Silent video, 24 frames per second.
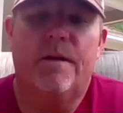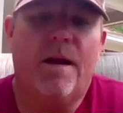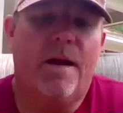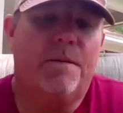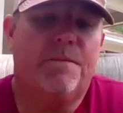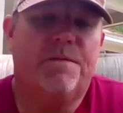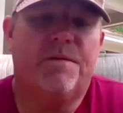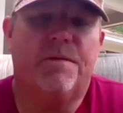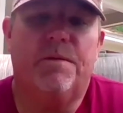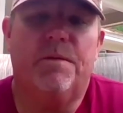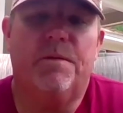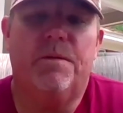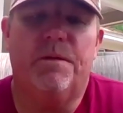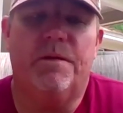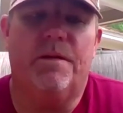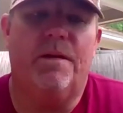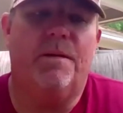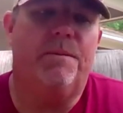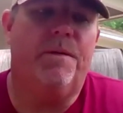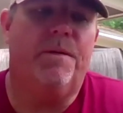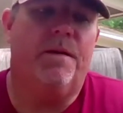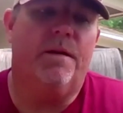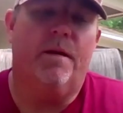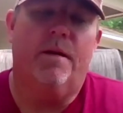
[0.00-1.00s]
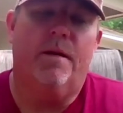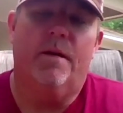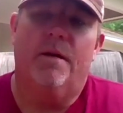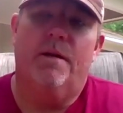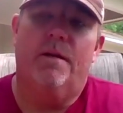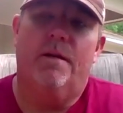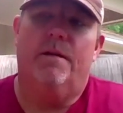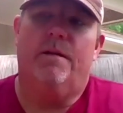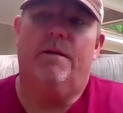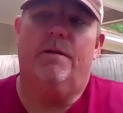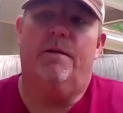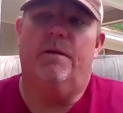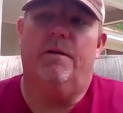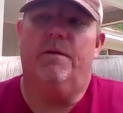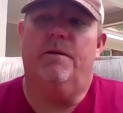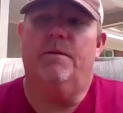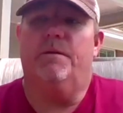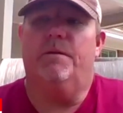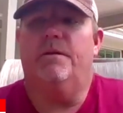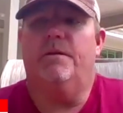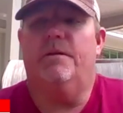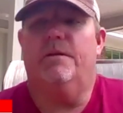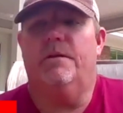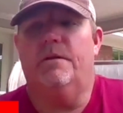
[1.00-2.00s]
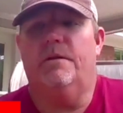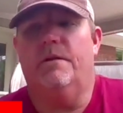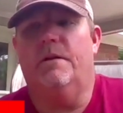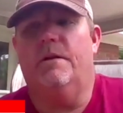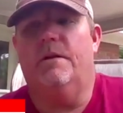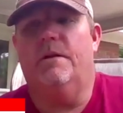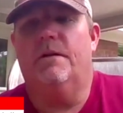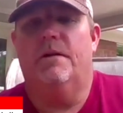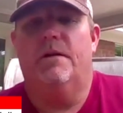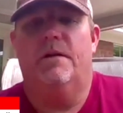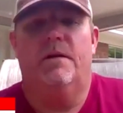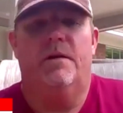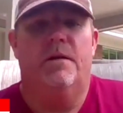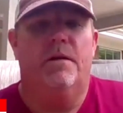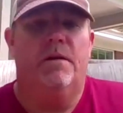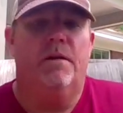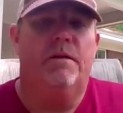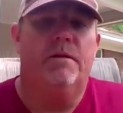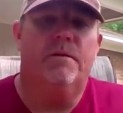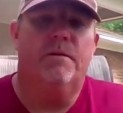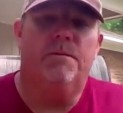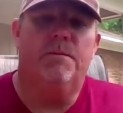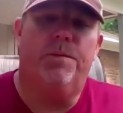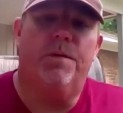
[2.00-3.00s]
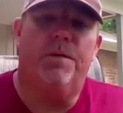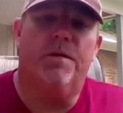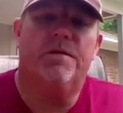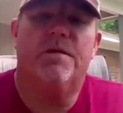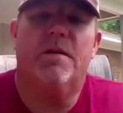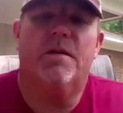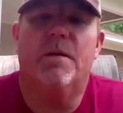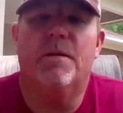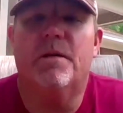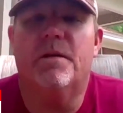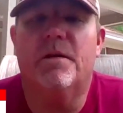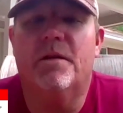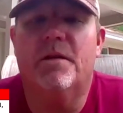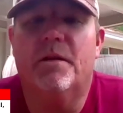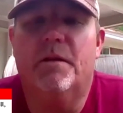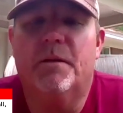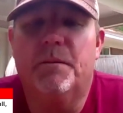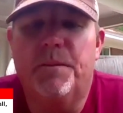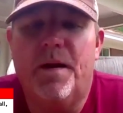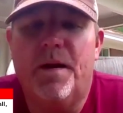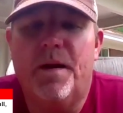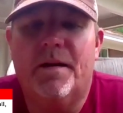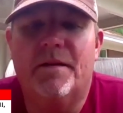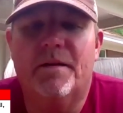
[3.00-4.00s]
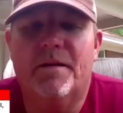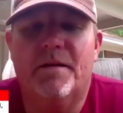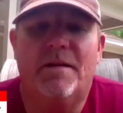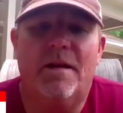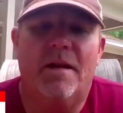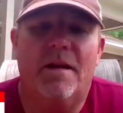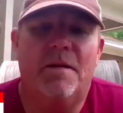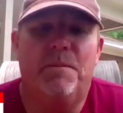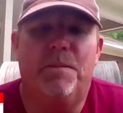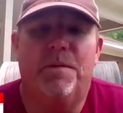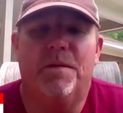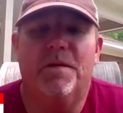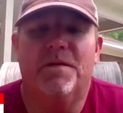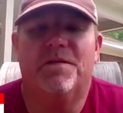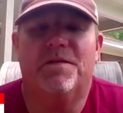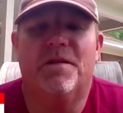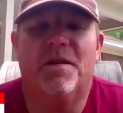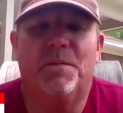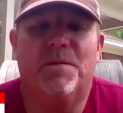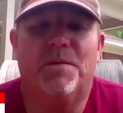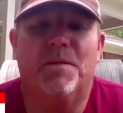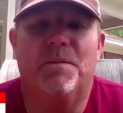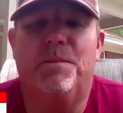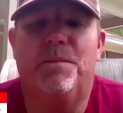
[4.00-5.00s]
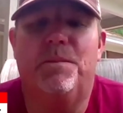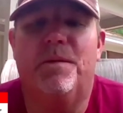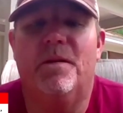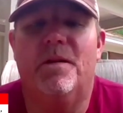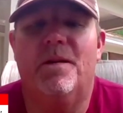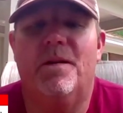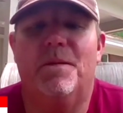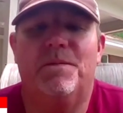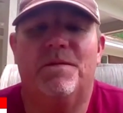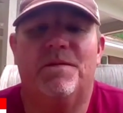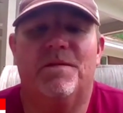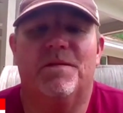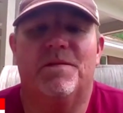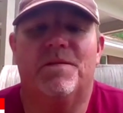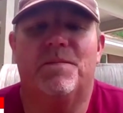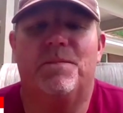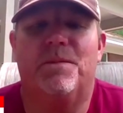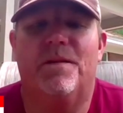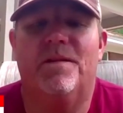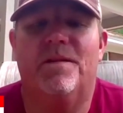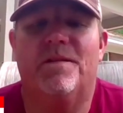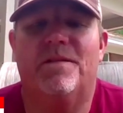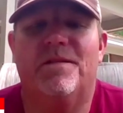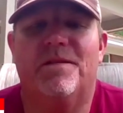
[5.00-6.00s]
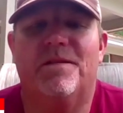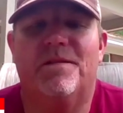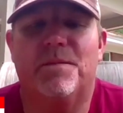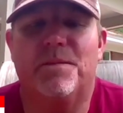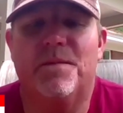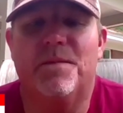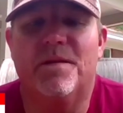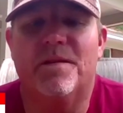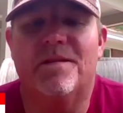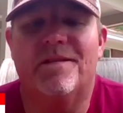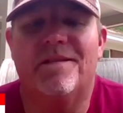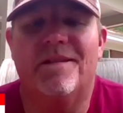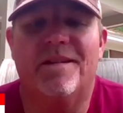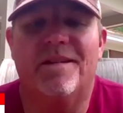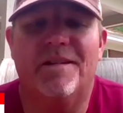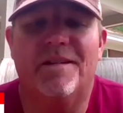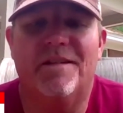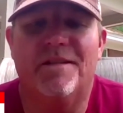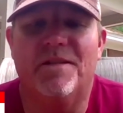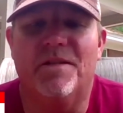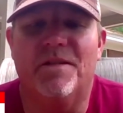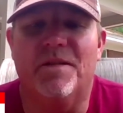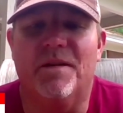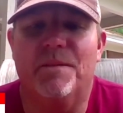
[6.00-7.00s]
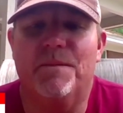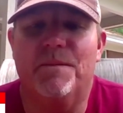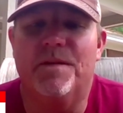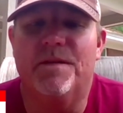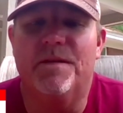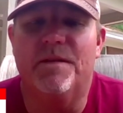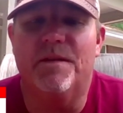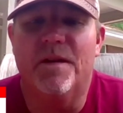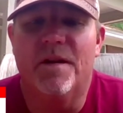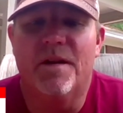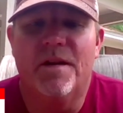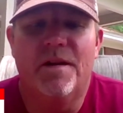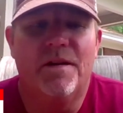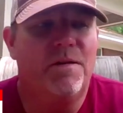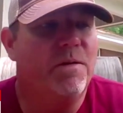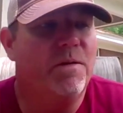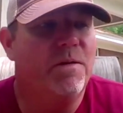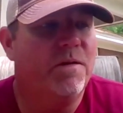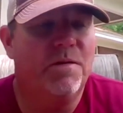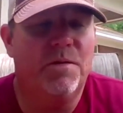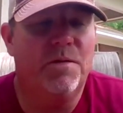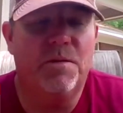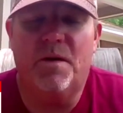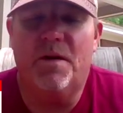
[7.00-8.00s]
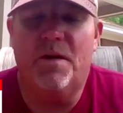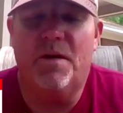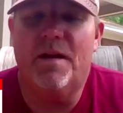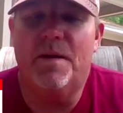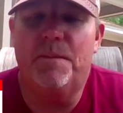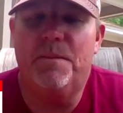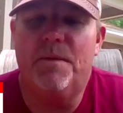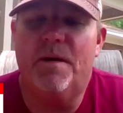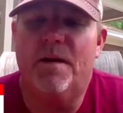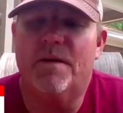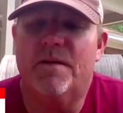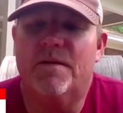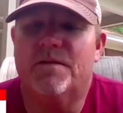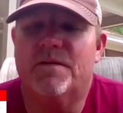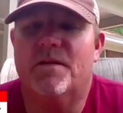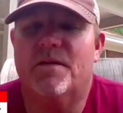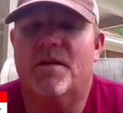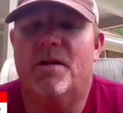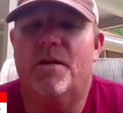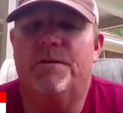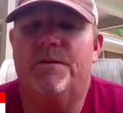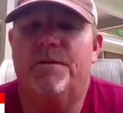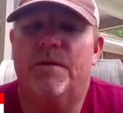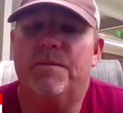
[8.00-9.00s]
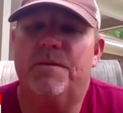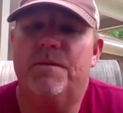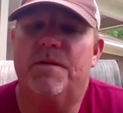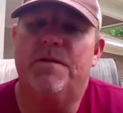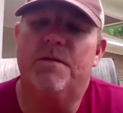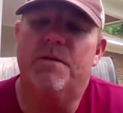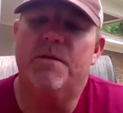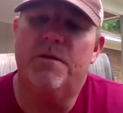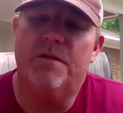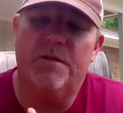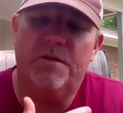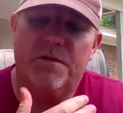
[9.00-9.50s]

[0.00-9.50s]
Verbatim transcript: absolutely. I mean, you know, you, you push up back in the day, push ups and pull ups and sprints used to be the thing to do. I mean, right. You by yourself. I mean, you,